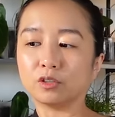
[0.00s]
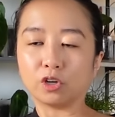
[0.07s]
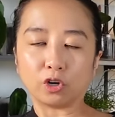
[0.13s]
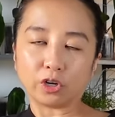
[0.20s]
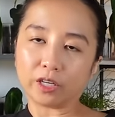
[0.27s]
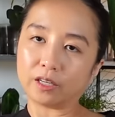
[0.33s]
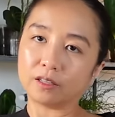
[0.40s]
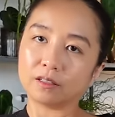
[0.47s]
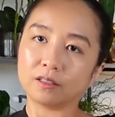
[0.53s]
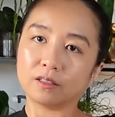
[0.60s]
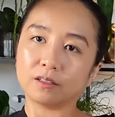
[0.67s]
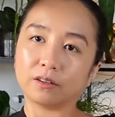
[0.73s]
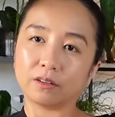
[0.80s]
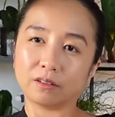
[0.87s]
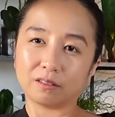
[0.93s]
good
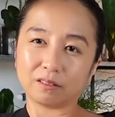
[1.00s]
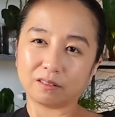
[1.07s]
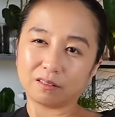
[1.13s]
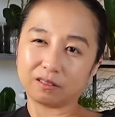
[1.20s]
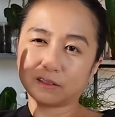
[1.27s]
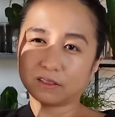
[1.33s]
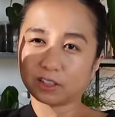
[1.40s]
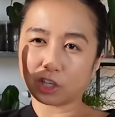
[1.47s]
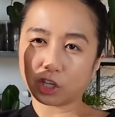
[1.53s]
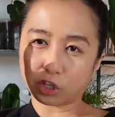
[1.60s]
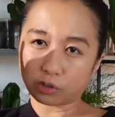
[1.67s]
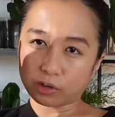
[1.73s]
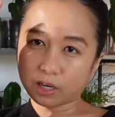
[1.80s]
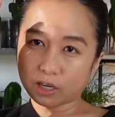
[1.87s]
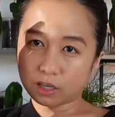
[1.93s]

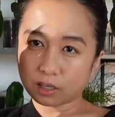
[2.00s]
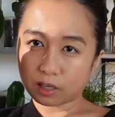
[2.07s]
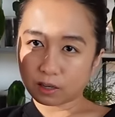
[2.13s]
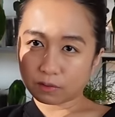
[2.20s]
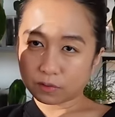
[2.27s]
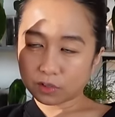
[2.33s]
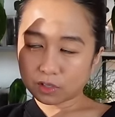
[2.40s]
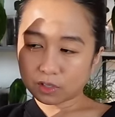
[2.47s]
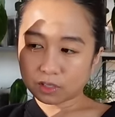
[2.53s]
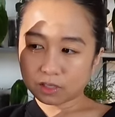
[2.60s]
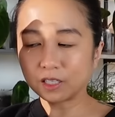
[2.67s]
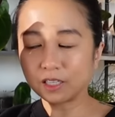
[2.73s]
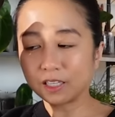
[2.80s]
curated gifts.